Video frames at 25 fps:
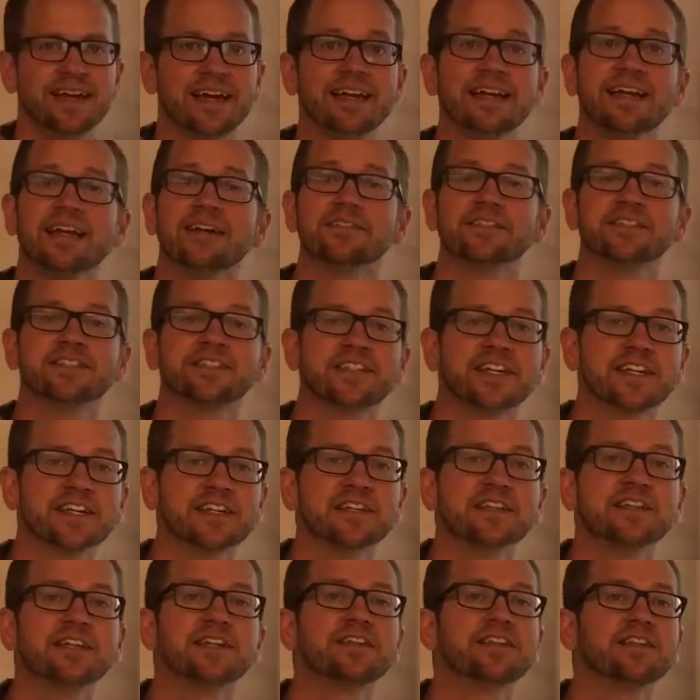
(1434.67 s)
And now let's take a
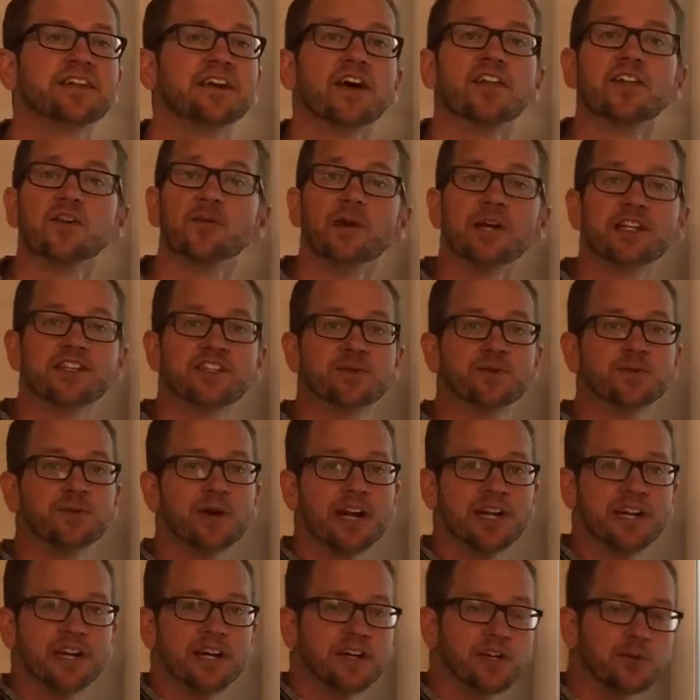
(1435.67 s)
look at the other way to
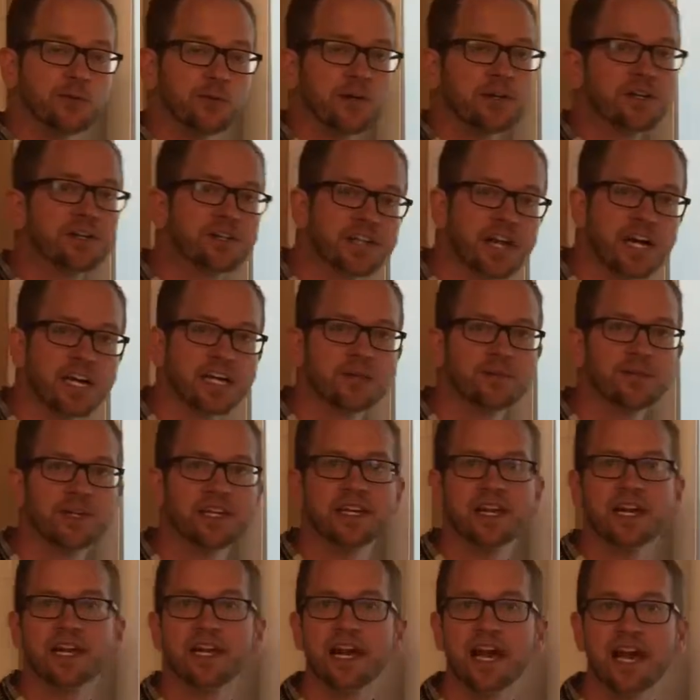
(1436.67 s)
write on a Word
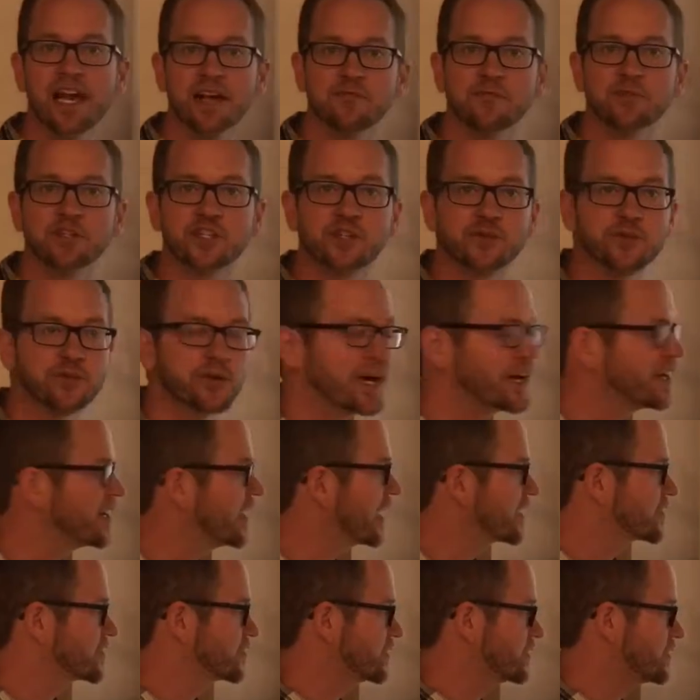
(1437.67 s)
document and have what you write
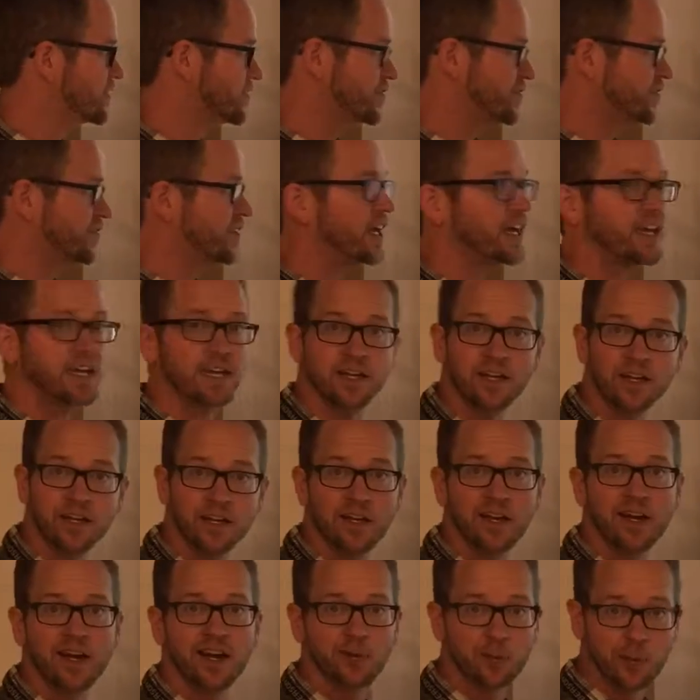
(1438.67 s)
actually stay
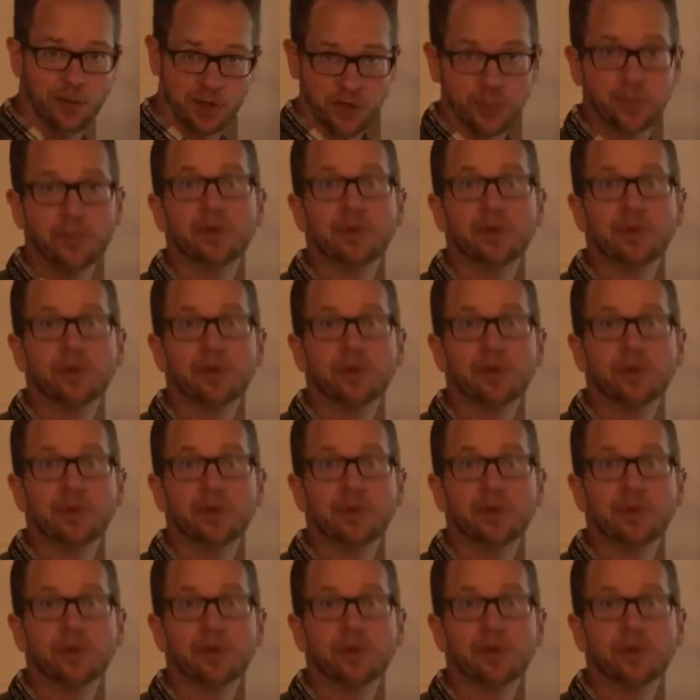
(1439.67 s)
where you